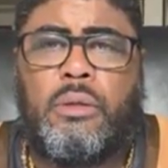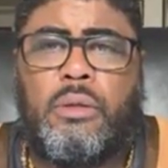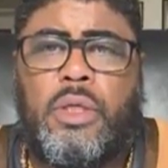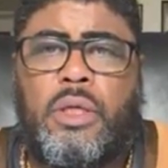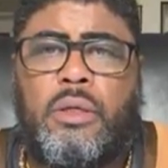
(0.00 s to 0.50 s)

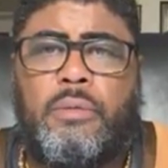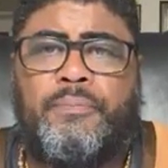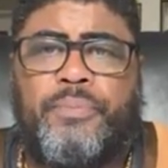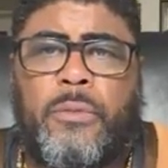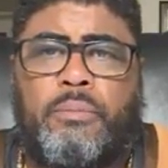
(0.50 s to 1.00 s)
the
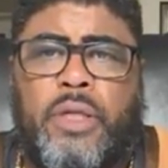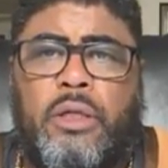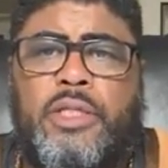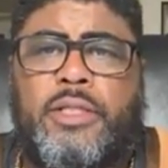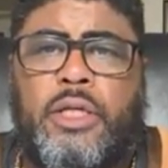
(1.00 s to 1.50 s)

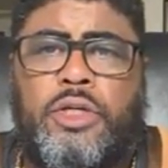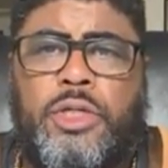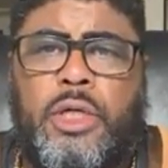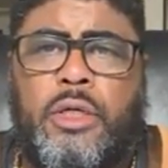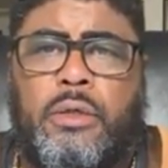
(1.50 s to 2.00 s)
ballistic
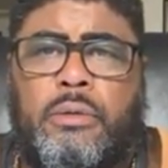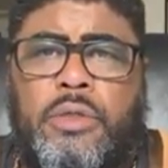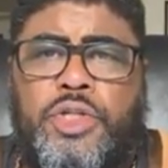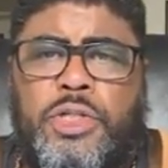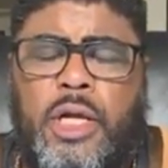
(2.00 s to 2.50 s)
shield,
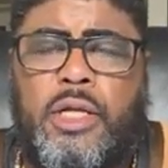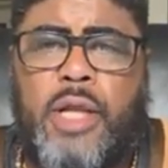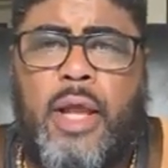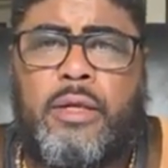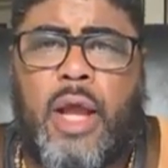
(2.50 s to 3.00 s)
shutting
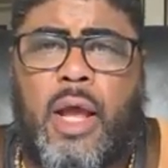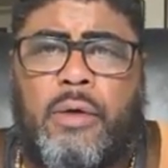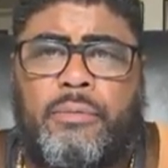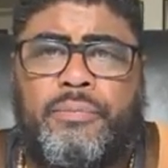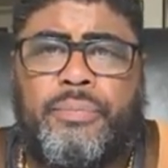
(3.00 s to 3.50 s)
that down,
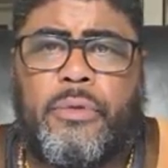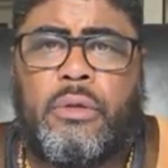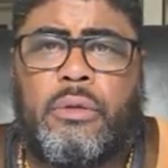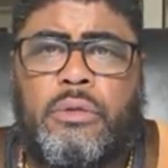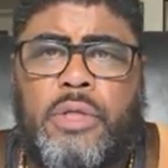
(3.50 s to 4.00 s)

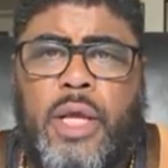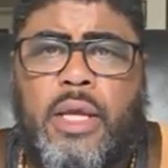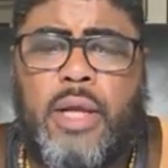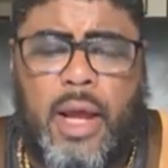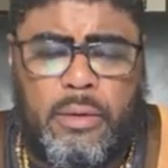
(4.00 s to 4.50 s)

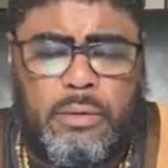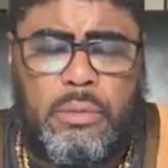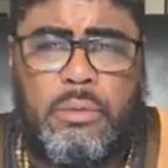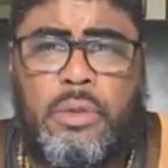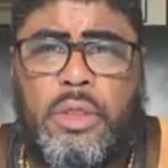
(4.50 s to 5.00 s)
taking out
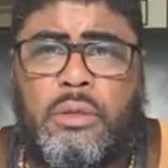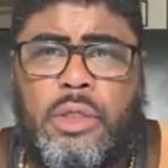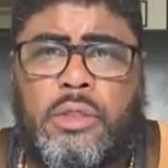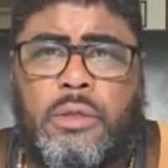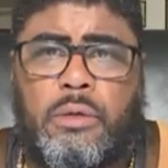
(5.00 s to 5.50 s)
the
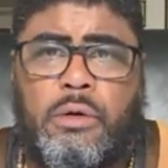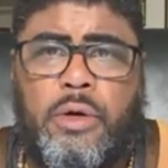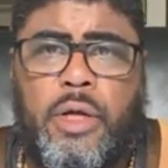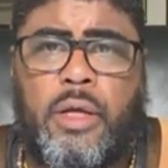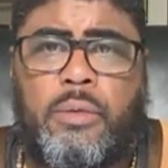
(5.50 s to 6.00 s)
digital
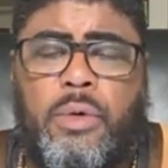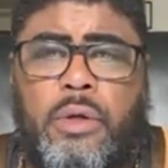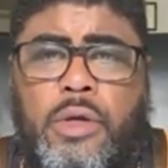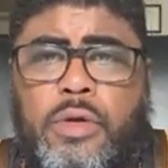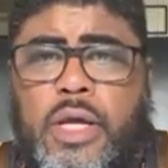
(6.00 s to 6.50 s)
grid where
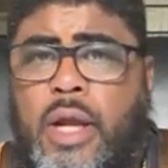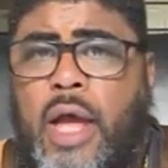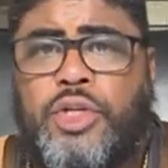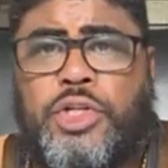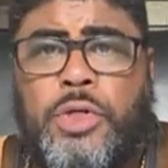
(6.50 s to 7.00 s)
you
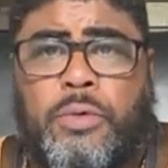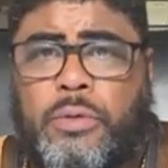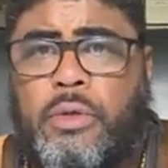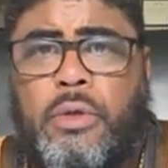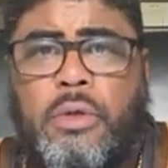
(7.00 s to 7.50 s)
cannot
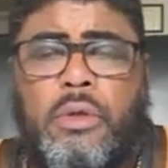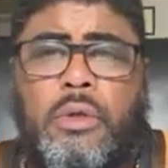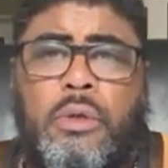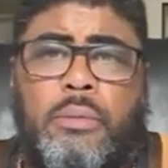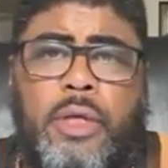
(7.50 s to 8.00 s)
shoot
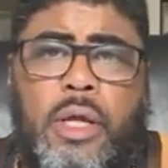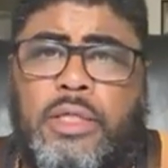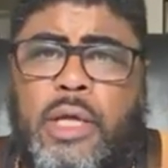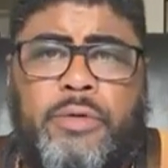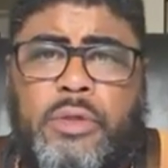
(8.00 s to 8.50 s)

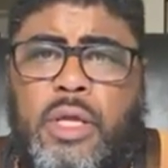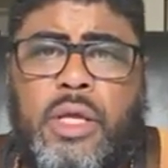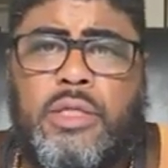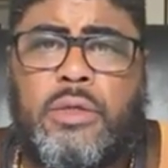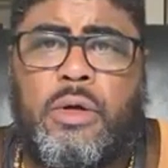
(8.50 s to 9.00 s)
because
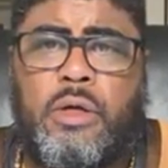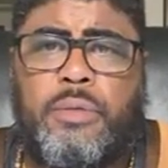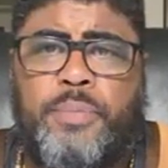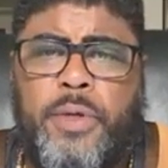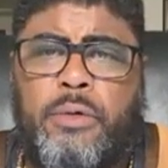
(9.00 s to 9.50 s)
everything is on a
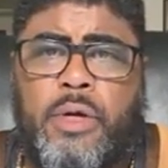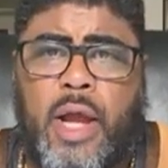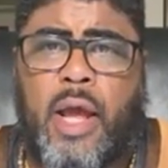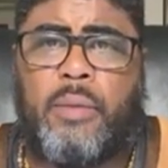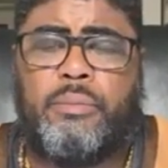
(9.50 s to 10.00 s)
computer
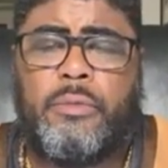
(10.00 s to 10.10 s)
now,